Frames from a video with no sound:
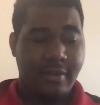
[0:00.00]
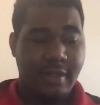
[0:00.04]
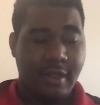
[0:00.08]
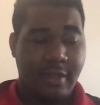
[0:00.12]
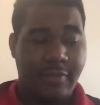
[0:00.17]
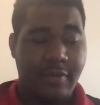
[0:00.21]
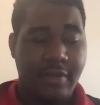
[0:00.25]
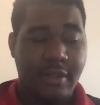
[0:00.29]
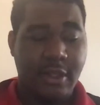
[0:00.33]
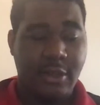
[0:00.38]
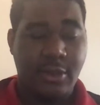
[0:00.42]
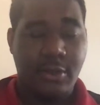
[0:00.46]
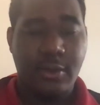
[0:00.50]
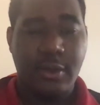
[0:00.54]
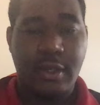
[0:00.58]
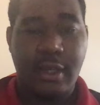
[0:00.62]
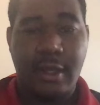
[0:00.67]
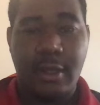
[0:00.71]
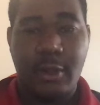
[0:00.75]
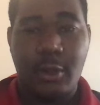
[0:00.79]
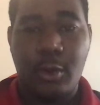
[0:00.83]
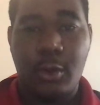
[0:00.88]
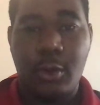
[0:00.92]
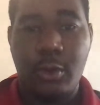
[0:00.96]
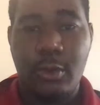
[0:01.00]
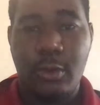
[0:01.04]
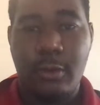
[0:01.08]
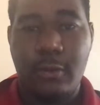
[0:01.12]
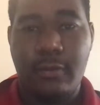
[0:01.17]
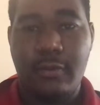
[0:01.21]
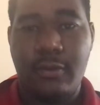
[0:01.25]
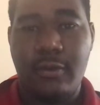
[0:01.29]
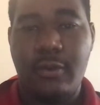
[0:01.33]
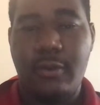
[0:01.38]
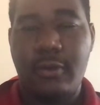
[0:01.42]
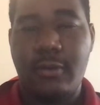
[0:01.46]
I think they do get a hold
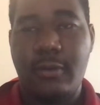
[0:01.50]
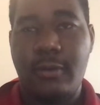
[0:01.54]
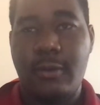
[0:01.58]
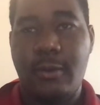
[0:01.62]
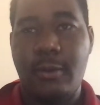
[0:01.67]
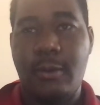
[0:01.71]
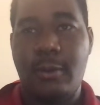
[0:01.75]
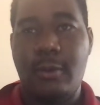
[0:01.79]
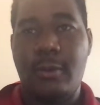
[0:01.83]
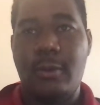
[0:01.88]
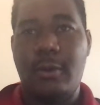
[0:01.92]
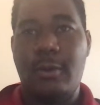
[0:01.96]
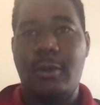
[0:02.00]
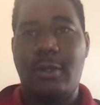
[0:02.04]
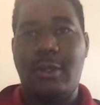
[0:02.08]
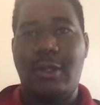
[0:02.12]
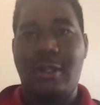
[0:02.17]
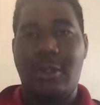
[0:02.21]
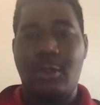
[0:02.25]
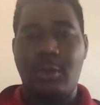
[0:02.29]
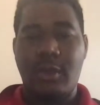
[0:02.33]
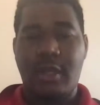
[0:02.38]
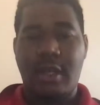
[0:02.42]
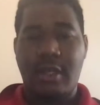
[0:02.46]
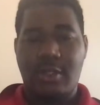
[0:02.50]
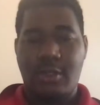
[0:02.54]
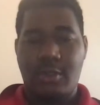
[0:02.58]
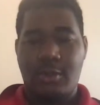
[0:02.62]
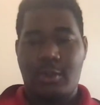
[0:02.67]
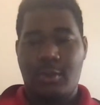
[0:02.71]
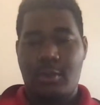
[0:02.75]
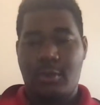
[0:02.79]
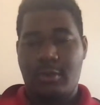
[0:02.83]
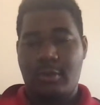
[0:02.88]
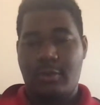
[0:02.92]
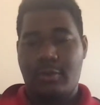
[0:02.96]
of
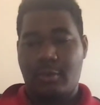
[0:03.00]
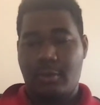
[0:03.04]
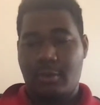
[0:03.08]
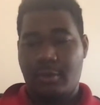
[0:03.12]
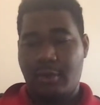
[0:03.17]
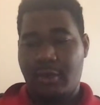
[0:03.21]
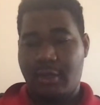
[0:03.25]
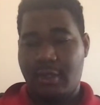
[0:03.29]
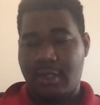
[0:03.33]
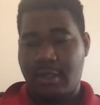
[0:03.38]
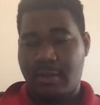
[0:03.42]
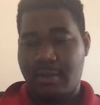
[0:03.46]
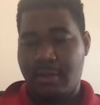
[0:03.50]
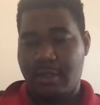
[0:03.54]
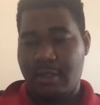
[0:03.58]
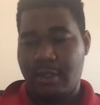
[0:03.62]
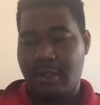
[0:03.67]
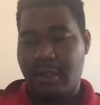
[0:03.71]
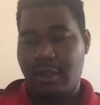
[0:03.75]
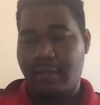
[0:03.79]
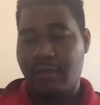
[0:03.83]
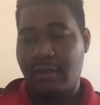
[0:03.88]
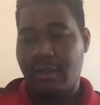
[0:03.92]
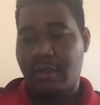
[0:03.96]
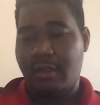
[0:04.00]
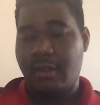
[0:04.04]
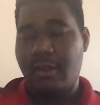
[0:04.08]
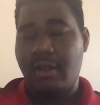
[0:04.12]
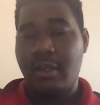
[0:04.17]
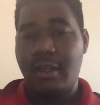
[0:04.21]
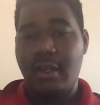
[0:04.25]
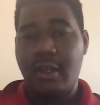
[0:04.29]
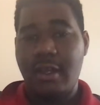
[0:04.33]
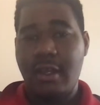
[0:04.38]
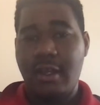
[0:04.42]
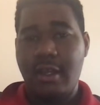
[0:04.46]
the rockets, but then I think
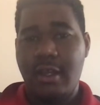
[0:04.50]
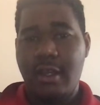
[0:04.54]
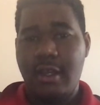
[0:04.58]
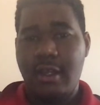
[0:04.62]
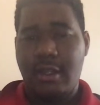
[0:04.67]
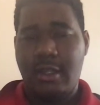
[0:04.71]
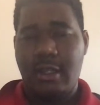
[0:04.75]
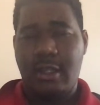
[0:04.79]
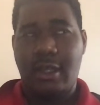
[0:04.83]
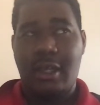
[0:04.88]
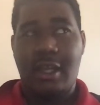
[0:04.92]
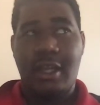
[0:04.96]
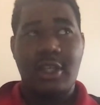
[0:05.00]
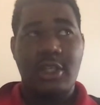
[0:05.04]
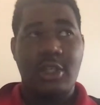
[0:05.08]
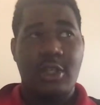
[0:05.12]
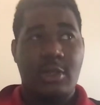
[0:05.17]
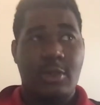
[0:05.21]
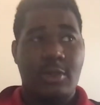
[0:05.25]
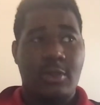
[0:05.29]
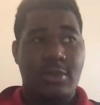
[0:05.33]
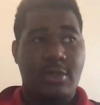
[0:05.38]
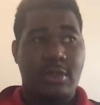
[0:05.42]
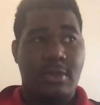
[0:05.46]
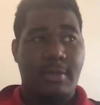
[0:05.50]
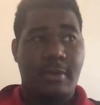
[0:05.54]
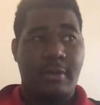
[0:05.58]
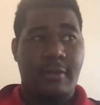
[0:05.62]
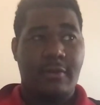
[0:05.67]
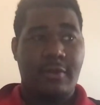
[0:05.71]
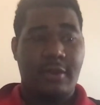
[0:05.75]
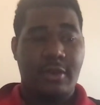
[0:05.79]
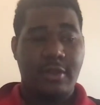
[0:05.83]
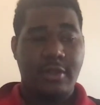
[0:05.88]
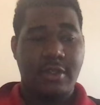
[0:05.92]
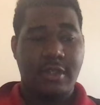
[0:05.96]
they actually lost a bit of
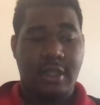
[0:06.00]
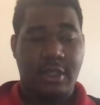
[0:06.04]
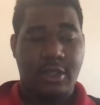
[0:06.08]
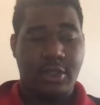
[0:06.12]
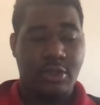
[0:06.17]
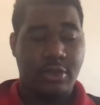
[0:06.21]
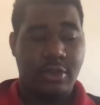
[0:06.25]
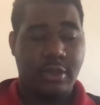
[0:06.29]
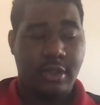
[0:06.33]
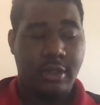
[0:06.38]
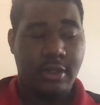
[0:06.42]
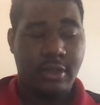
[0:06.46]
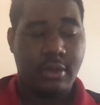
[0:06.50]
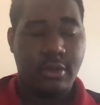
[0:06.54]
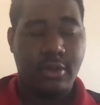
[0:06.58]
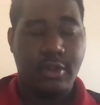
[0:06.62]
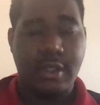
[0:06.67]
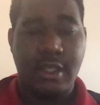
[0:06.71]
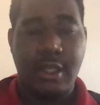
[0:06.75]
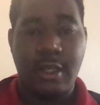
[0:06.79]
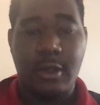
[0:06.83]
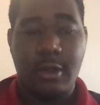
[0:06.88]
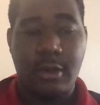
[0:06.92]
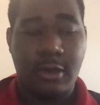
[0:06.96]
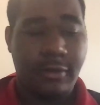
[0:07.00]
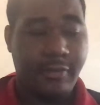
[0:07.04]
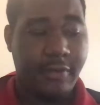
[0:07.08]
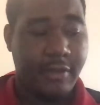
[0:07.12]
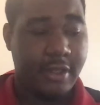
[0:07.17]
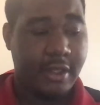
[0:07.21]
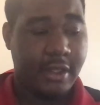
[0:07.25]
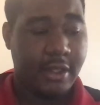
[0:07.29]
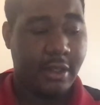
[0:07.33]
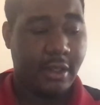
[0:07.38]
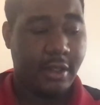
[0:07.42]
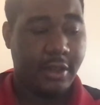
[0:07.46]
contact during takeoff, and
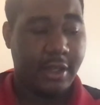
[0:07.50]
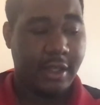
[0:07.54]
then